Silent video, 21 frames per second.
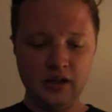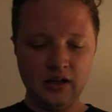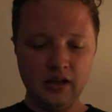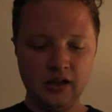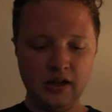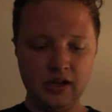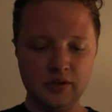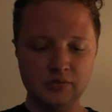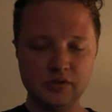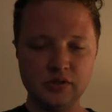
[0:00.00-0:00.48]

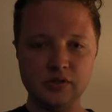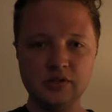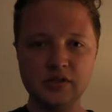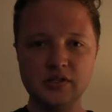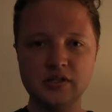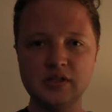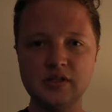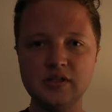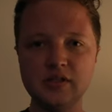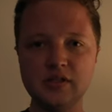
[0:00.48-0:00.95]
So it's
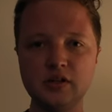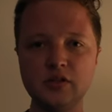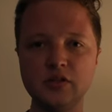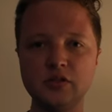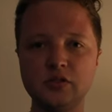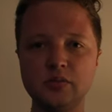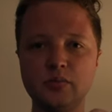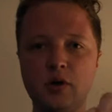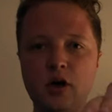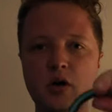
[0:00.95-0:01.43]
just this little
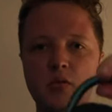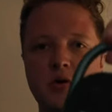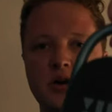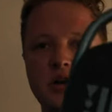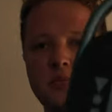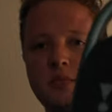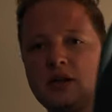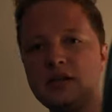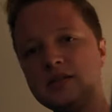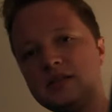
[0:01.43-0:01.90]
small one,
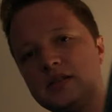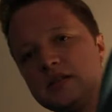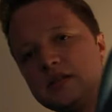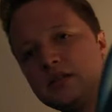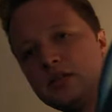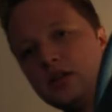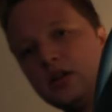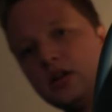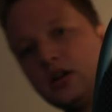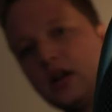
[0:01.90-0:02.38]
and my
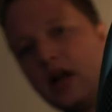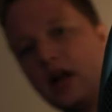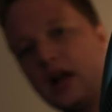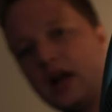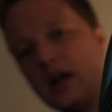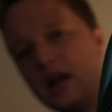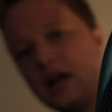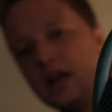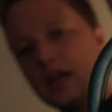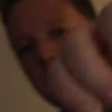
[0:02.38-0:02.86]
sister and
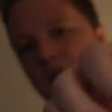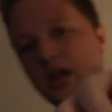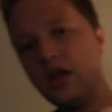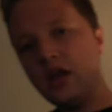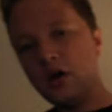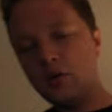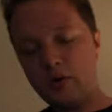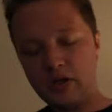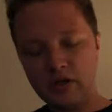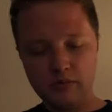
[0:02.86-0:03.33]
I,
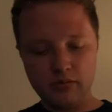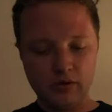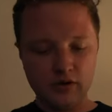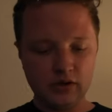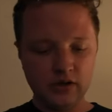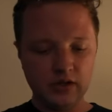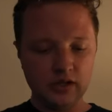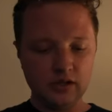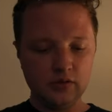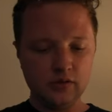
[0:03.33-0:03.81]
we
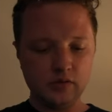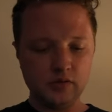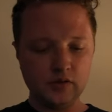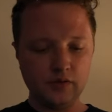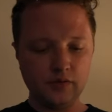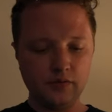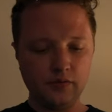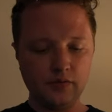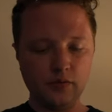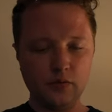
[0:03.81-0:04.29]
really use
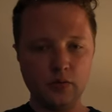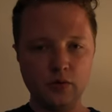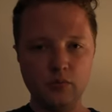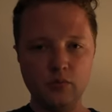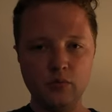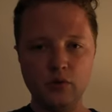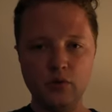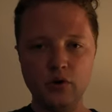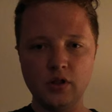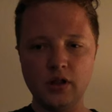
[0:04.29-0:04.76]
it for
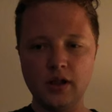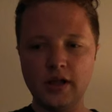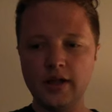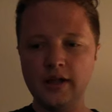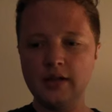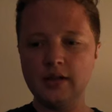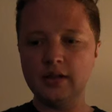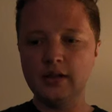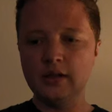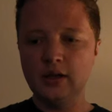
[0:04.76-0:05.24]
more
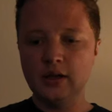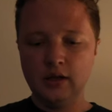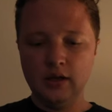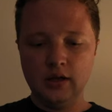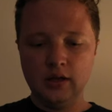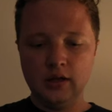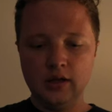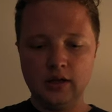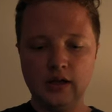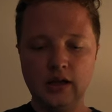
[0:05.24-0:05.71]
like
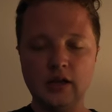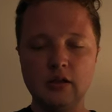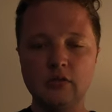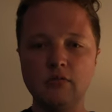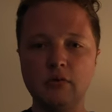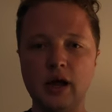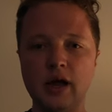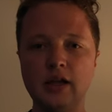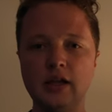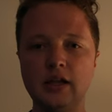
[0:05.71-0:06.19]

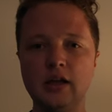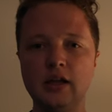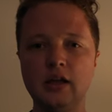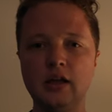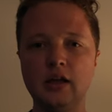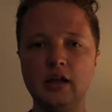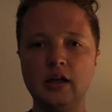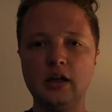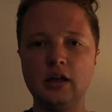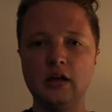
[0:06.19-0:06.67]
getting
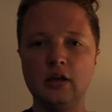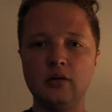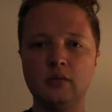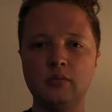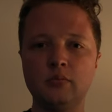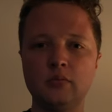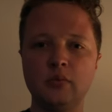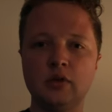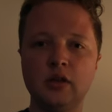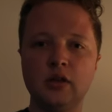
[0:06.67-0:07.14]
ready,
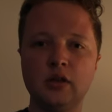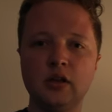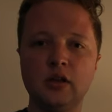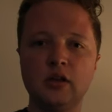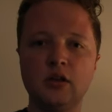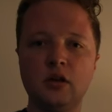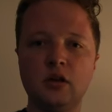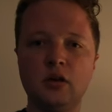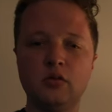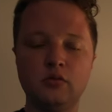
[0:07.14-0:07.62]
and
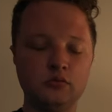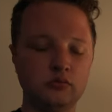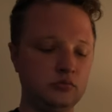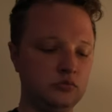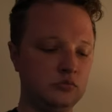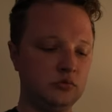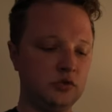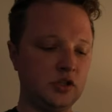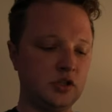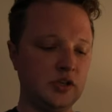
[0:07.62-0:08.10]
you know,
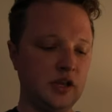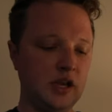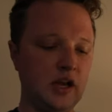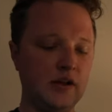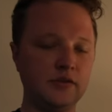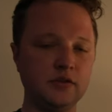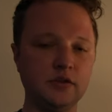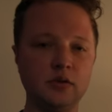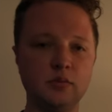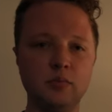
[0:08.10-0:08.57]
just to
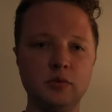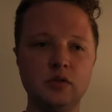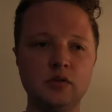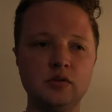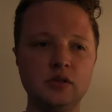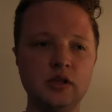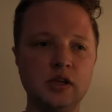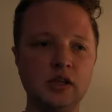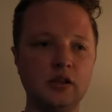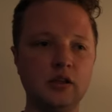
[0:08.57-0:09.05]
have some
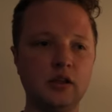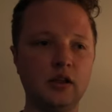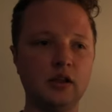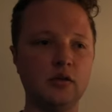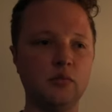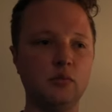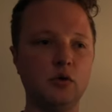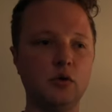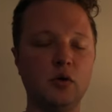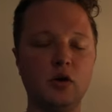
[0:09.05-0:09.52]
music,
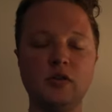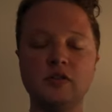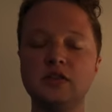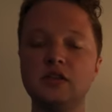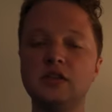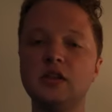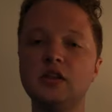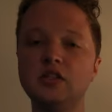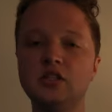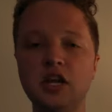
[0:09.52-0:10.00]
like when I
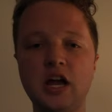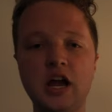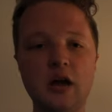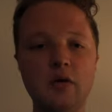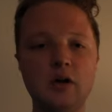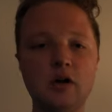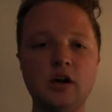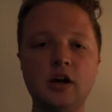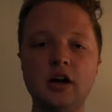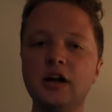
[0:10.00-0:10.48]
was in the
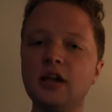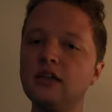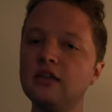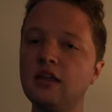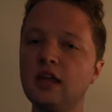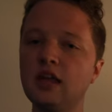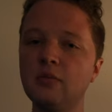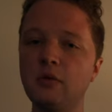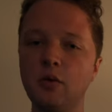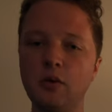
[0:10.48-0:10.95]
shower or
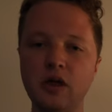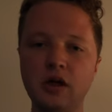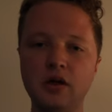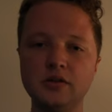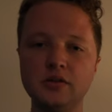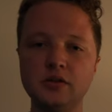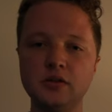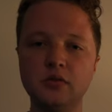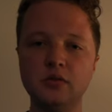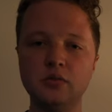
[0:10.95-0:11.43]
anything, but we
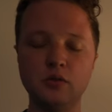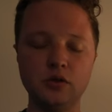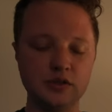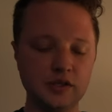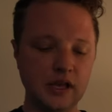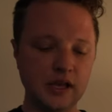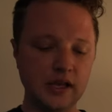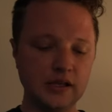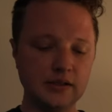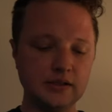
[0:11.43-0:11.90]
also will
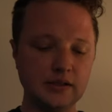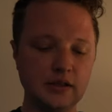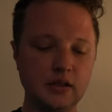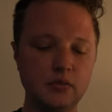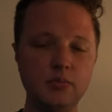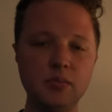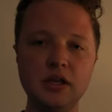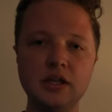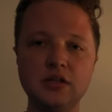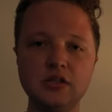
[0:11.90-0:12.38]
take it to the
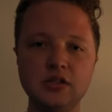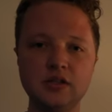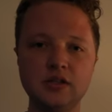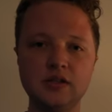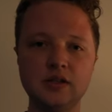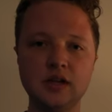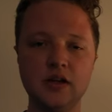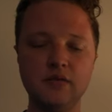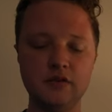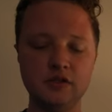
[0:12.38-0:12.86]
beach and
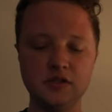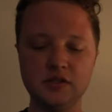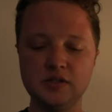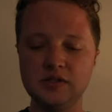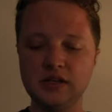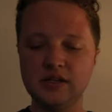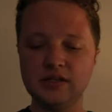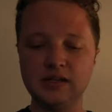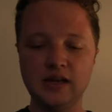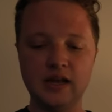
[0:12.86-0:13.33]
stuff. It's just
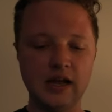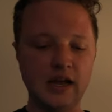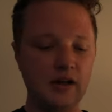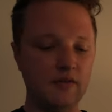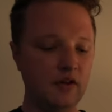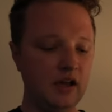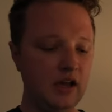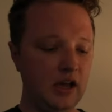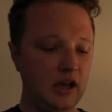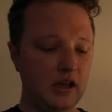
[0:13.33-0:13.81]
nice to
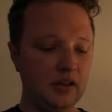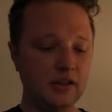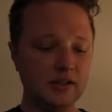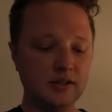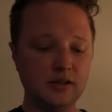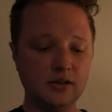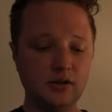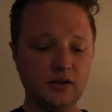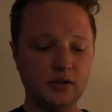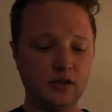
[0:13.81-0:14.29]
have
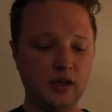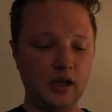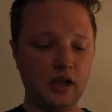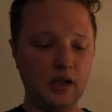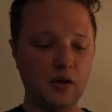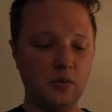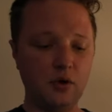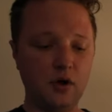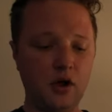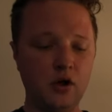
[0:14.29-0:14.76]
this little
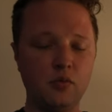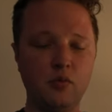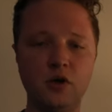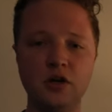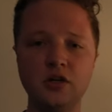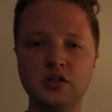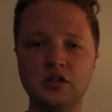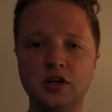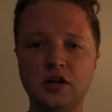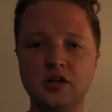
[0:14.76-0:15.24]
thing on
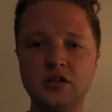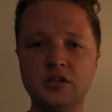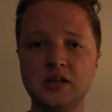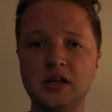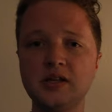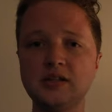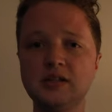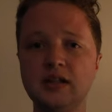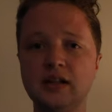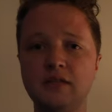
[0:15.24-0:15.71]
one charge,
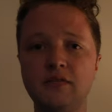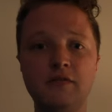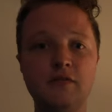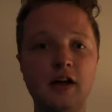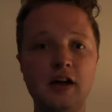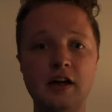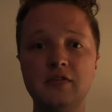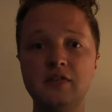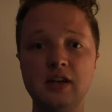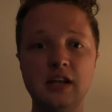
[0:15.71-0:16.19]
lasts like
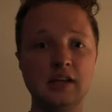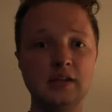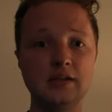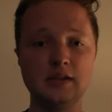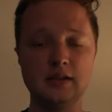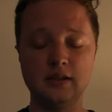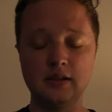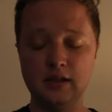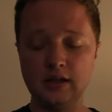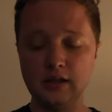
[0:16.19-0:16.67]
5
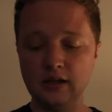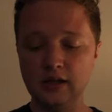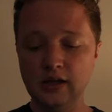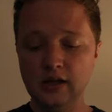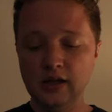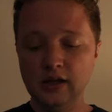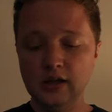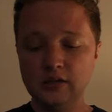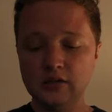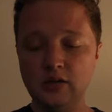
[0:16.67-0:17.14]
days, I think.
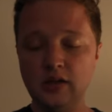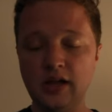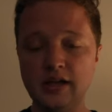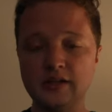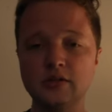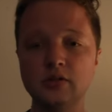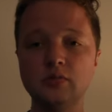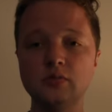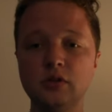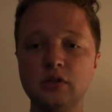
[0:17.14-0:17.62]
So it
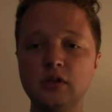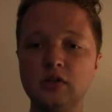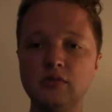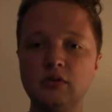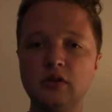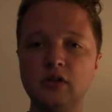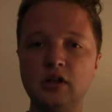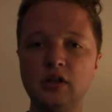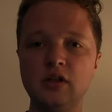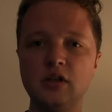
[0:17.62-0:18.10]
lasts a really,
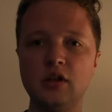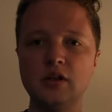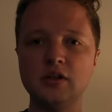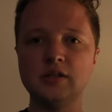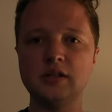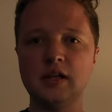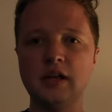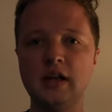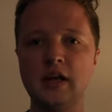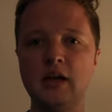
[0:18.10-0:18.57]
really long
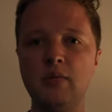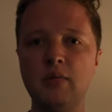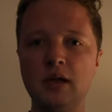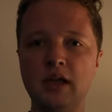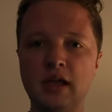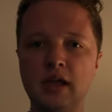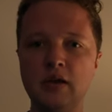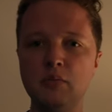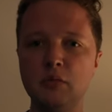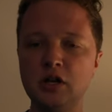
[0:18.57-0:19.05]
time.
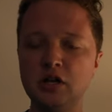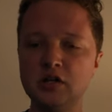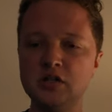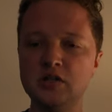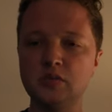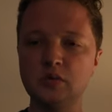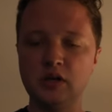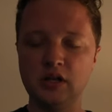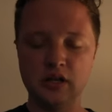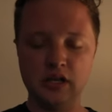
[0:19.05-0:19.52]
And when you
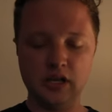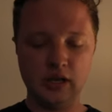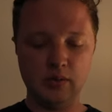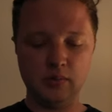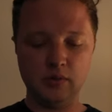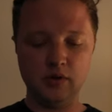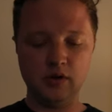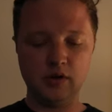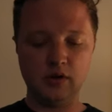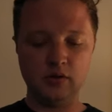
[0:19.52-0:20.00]
just wanna
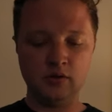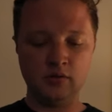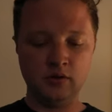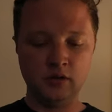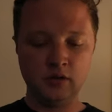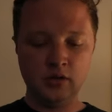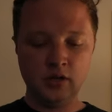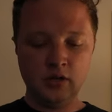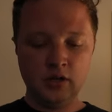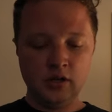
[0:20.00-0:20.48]
keep, you know,
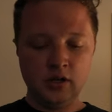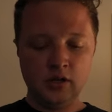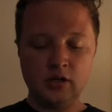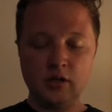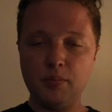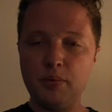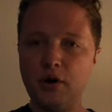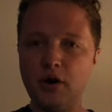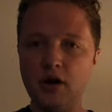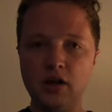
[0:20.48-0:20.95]

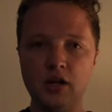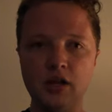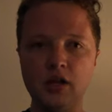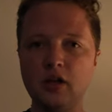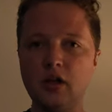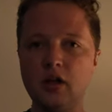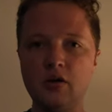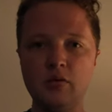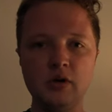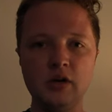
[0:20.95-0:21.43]
the party
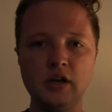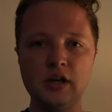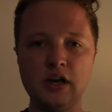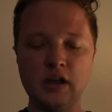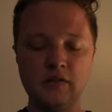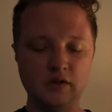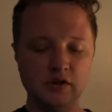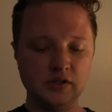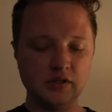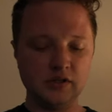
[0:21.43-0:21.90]
going and
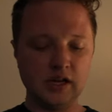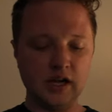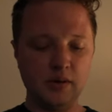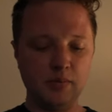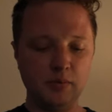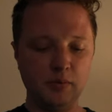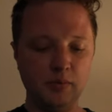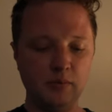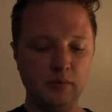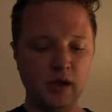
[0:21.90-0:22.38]
never
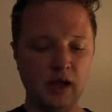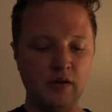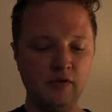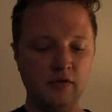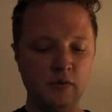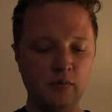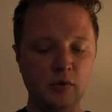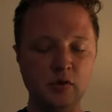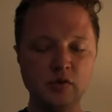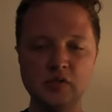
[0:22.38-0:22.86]
stop and have
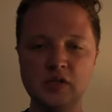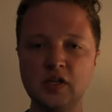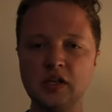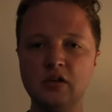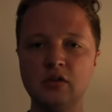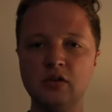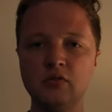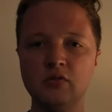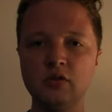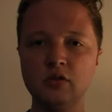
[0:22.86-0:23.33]
your music
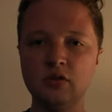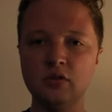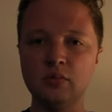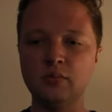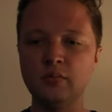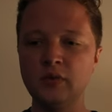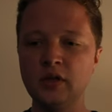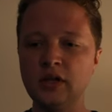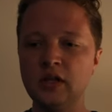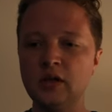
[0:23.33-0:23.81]
in your
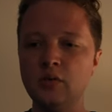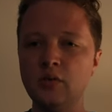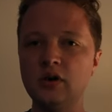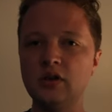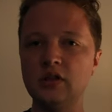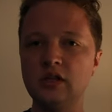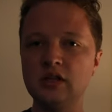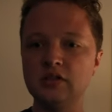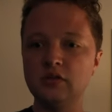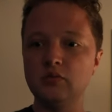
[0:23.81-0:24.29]
room, one
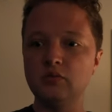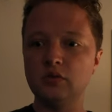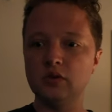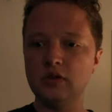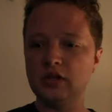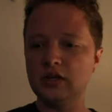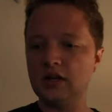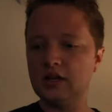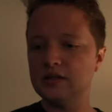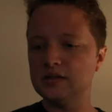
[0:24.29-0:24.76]
of these are
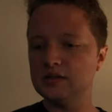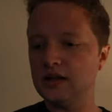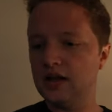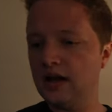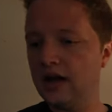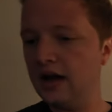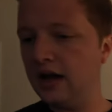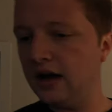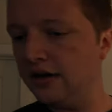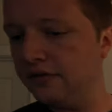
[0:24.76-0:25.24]
really nice to
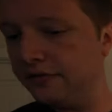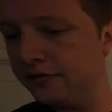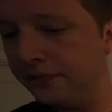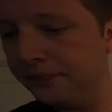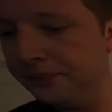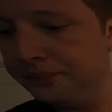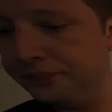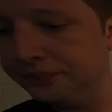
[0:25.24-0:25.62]
have.